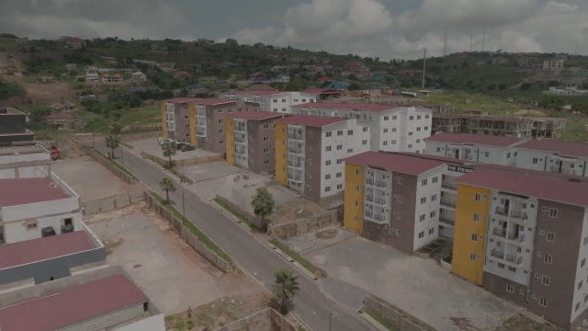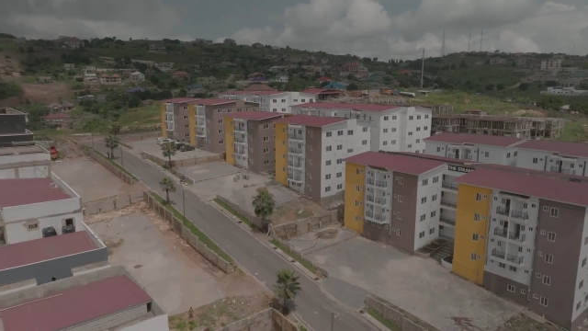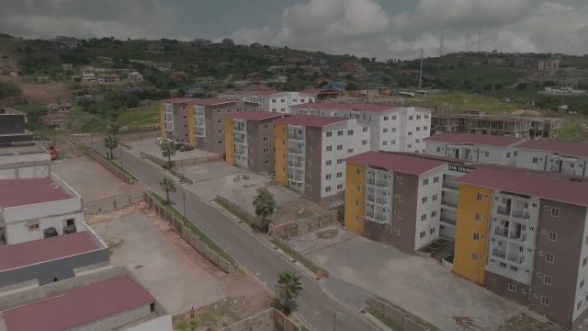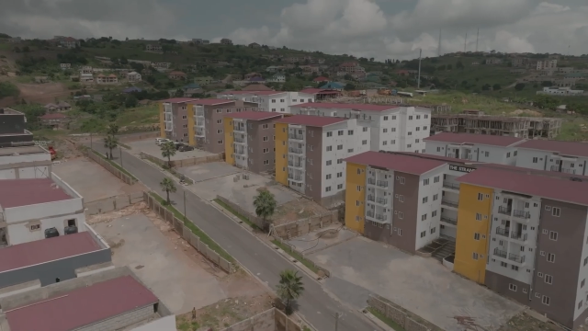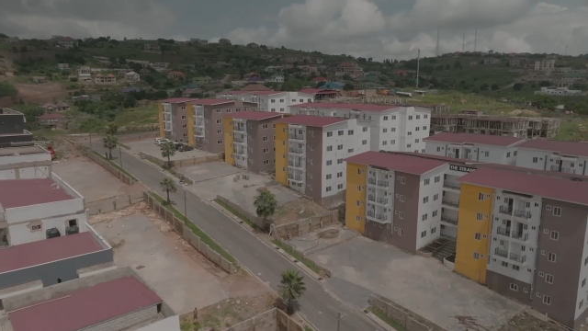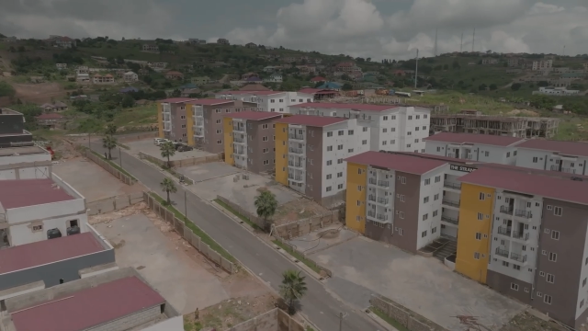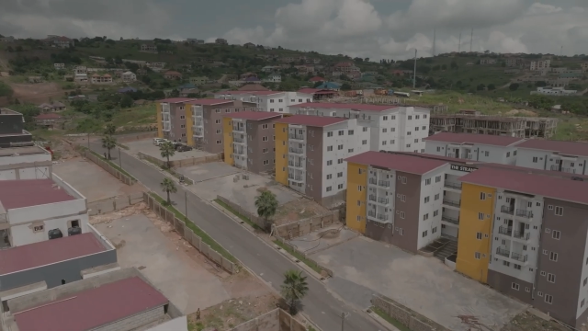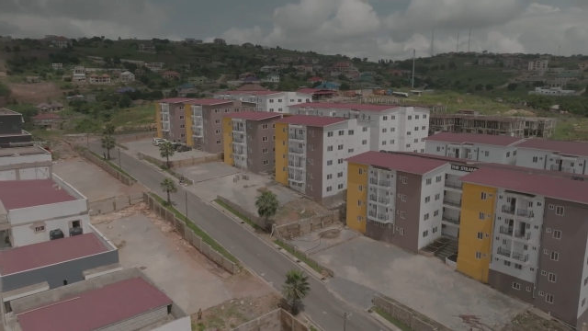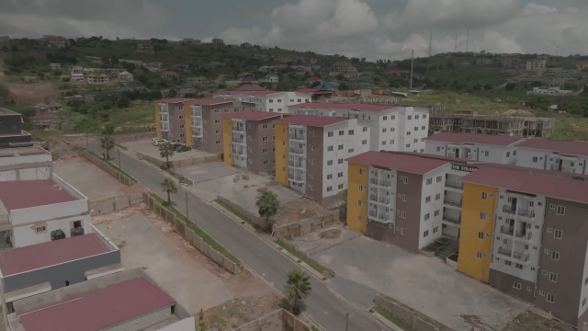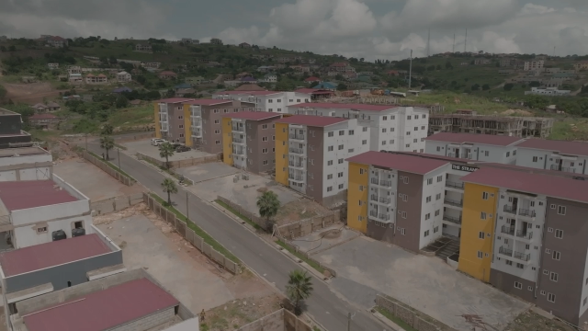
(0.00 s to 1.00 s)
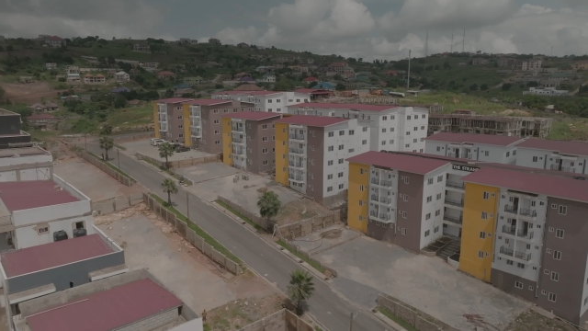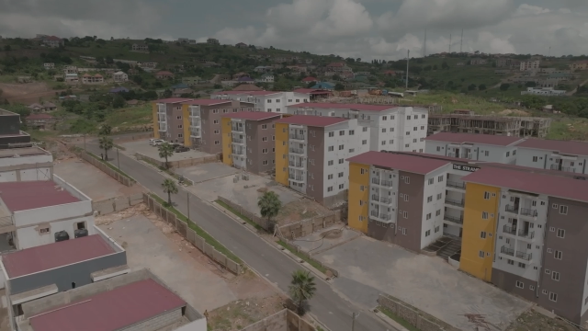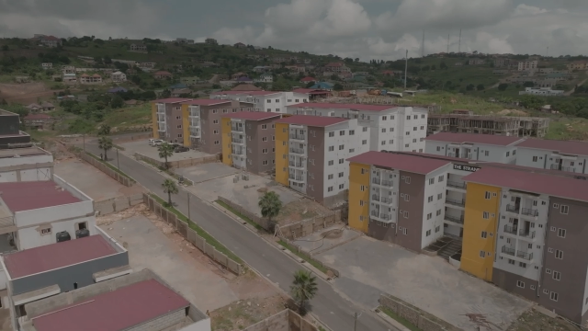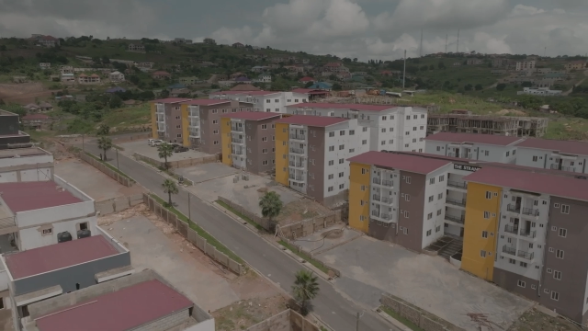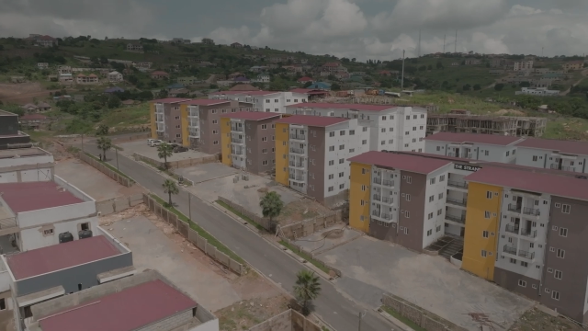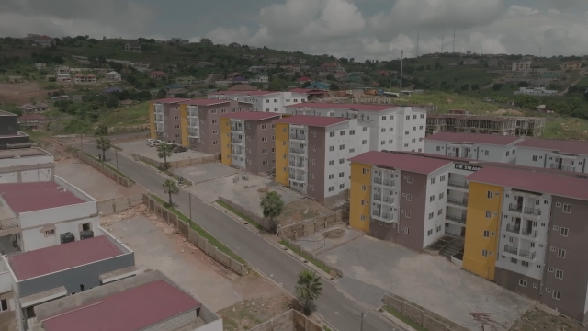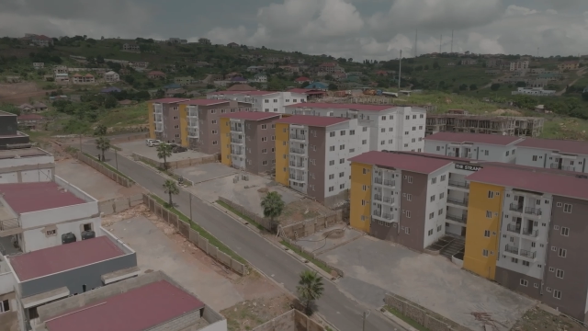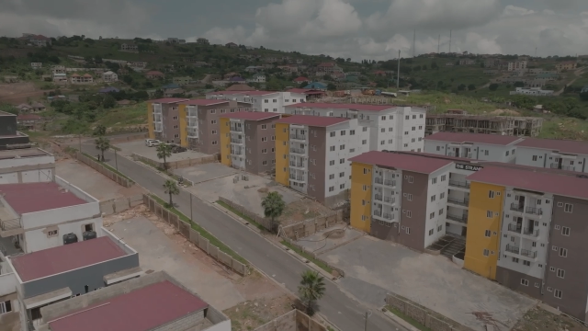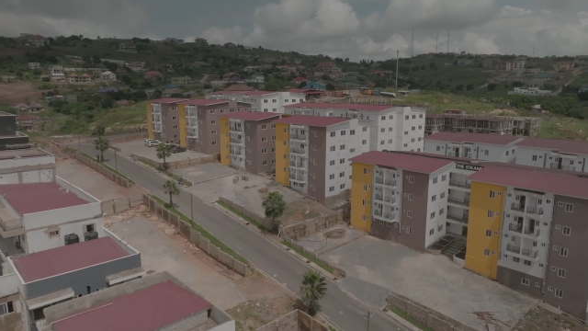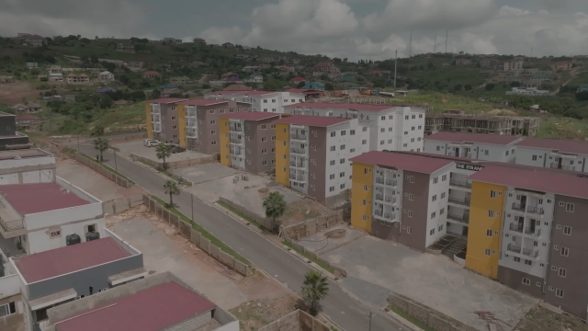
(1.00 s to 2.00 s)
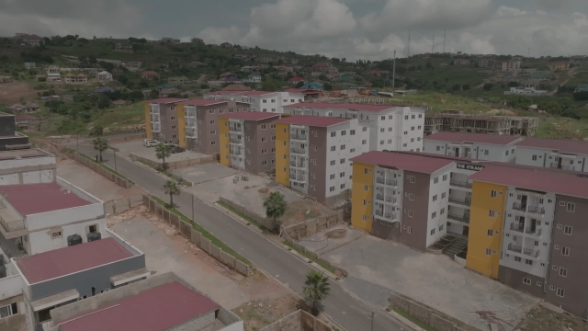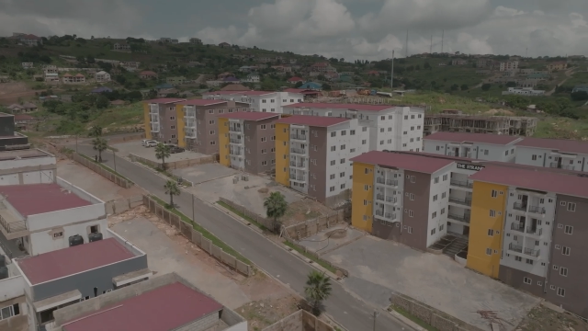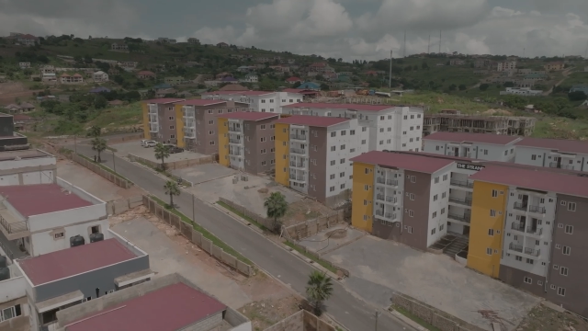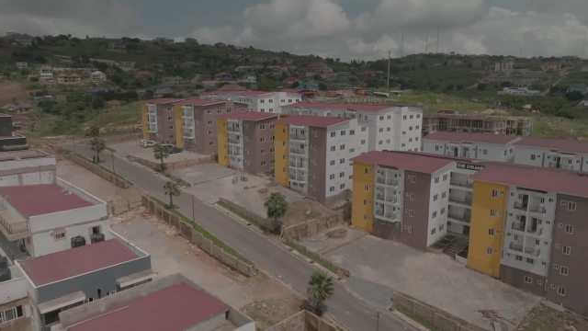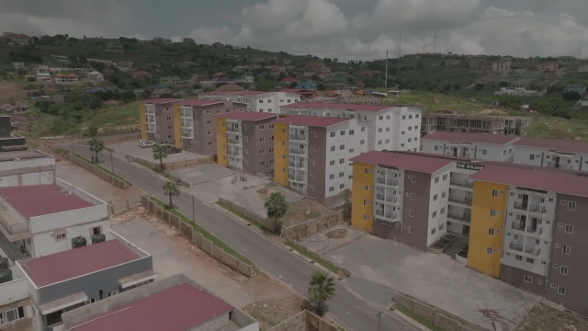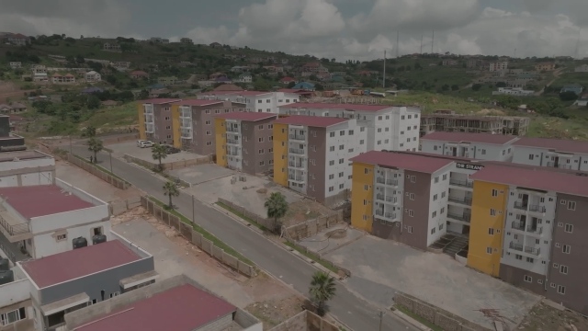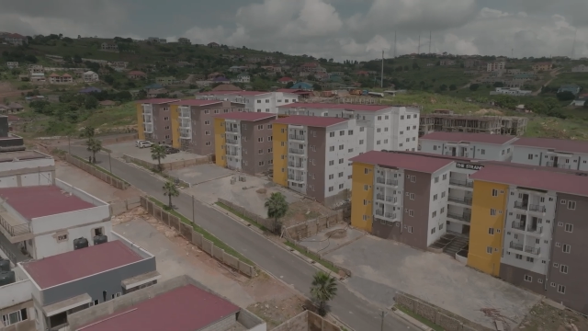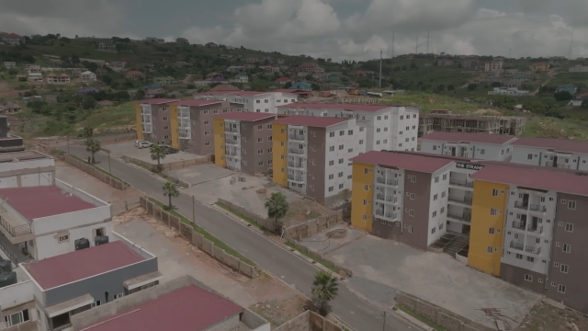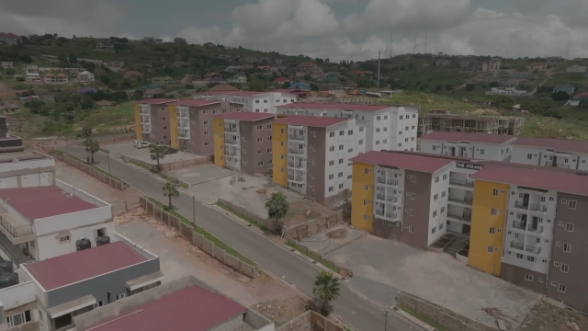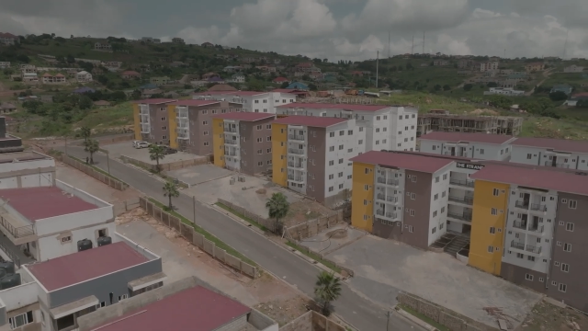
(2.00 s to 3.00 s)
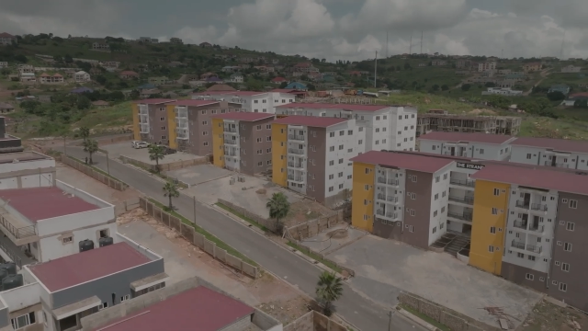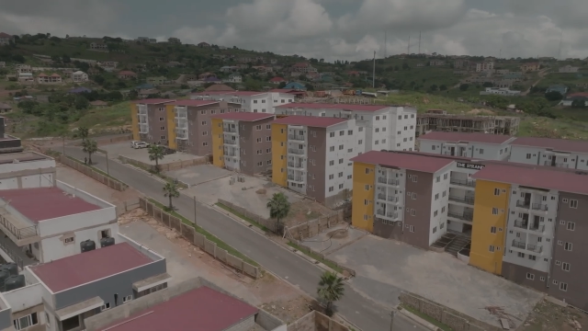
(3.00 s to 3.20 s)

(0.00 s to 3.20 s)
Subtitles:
No face is visible, so there are no lips to read.